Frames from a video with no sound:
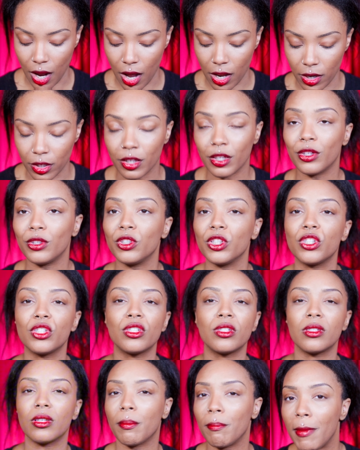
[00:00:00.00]
a little
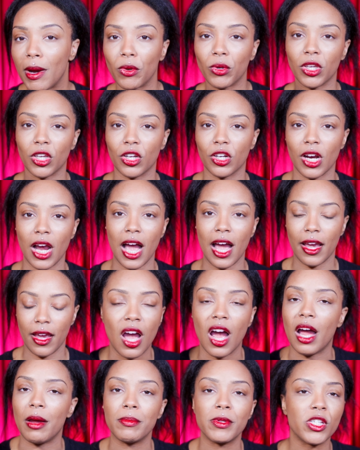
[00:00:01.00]
smokier eye.
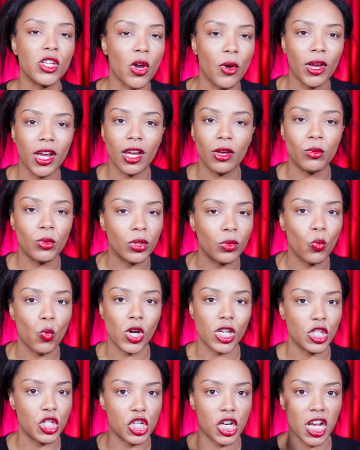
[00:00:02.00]
I'm just going in with
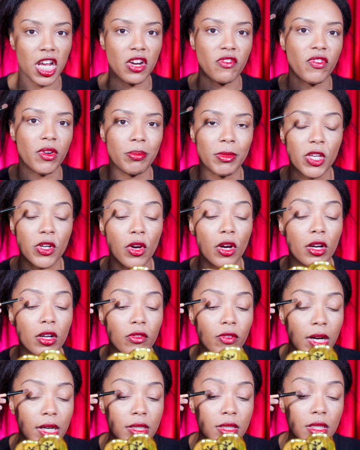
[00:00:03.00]
one shade from the
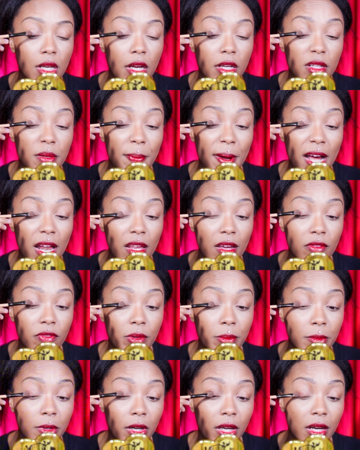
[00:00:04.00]
Dark Renaissance palette
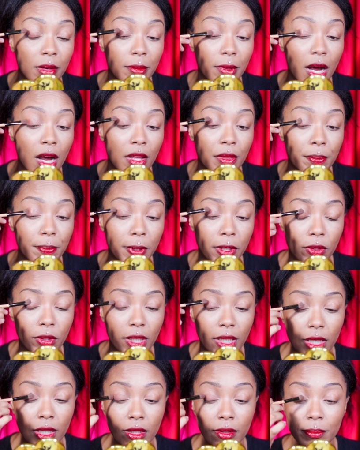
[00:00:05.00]
from Glam Goth
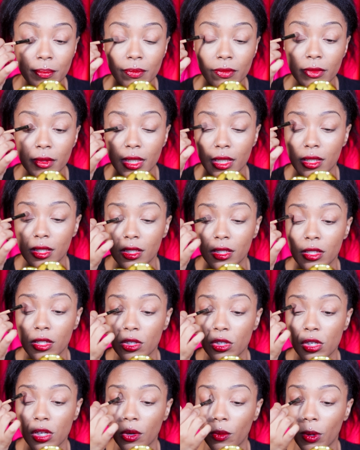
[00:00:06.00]
Beauty. This is
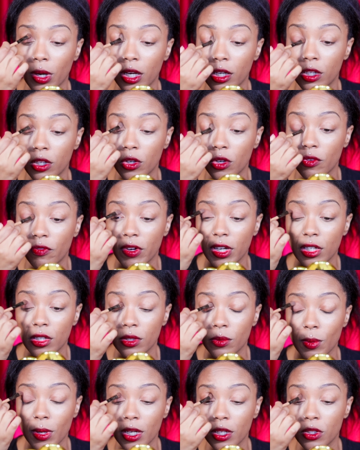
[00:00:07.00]
usually what I do if I
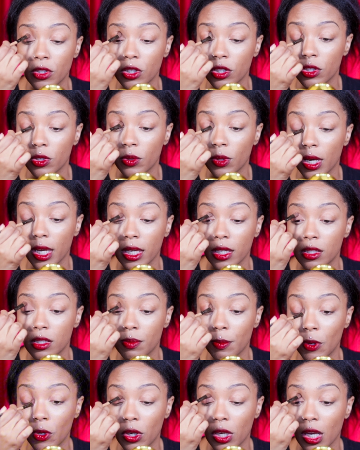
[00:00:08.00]
just want to do a
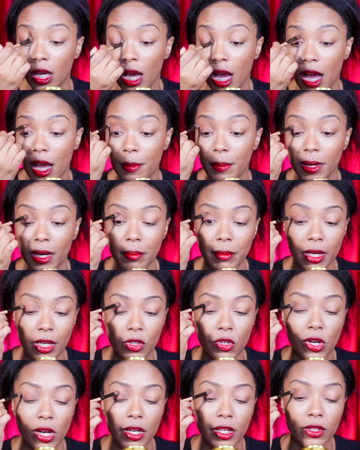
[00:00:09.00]
smoky eye, but I'm
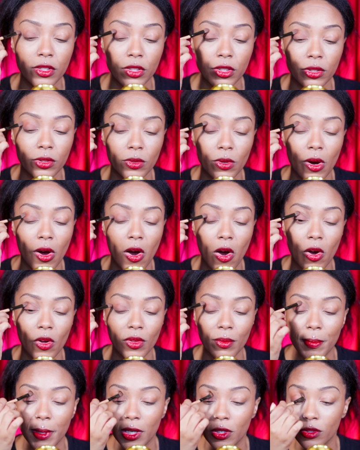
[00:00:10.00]
not trying to do
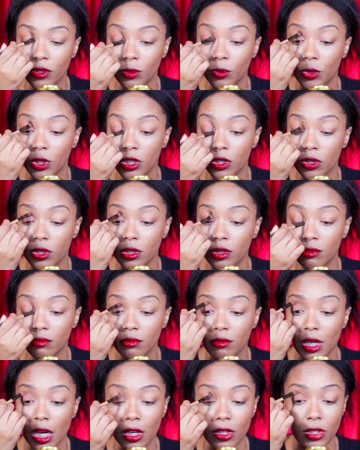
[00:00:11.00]
all the bells and
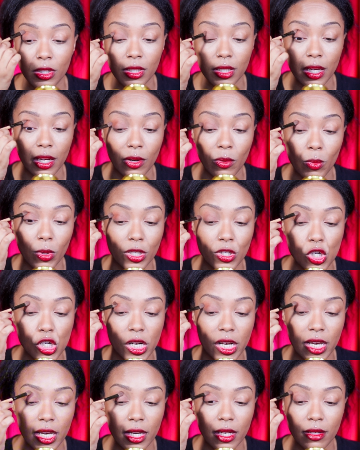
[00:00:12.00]
whistle. I'll just take one
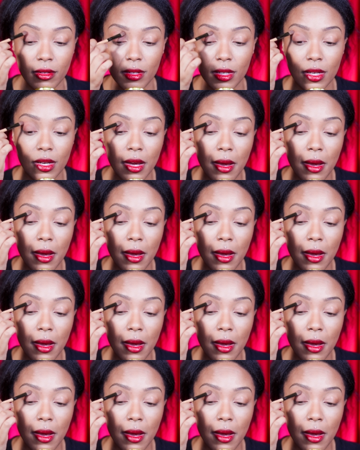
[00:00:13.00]
shade,